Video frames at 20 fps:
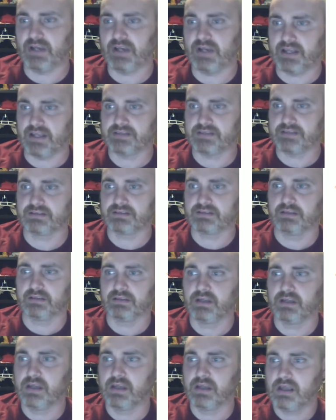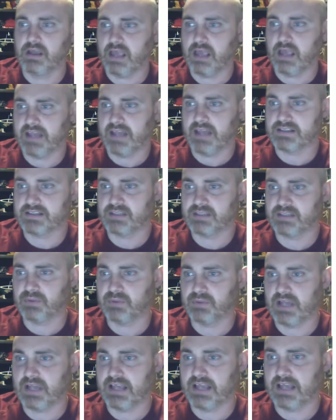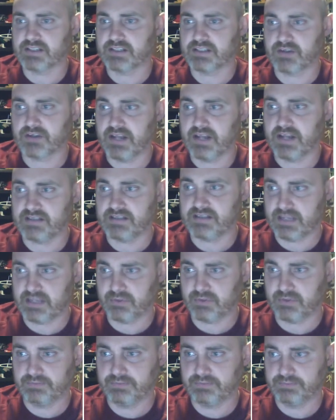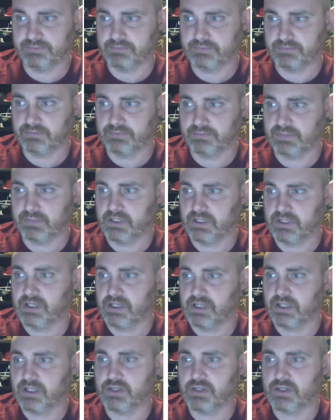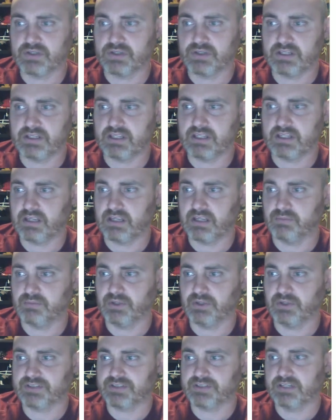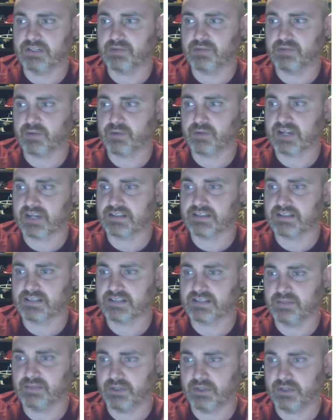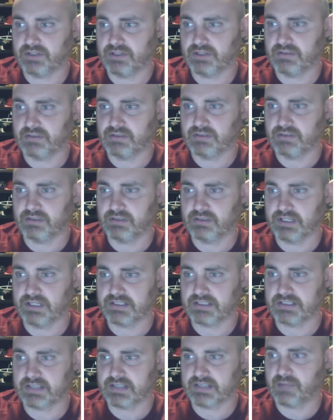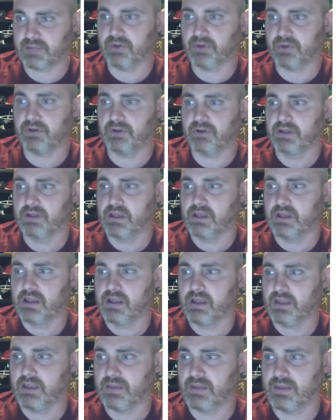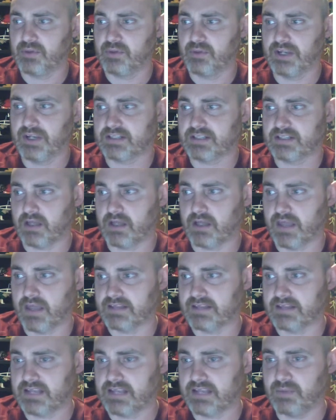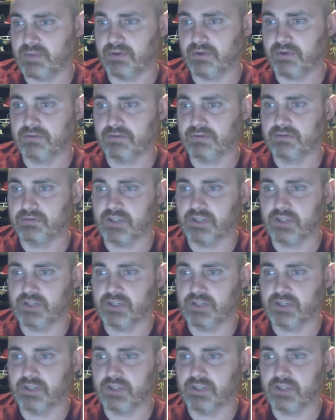is. And it's as simple as creating the sample, using the built-in pre-processing input to get the sample, then predict on that sample, you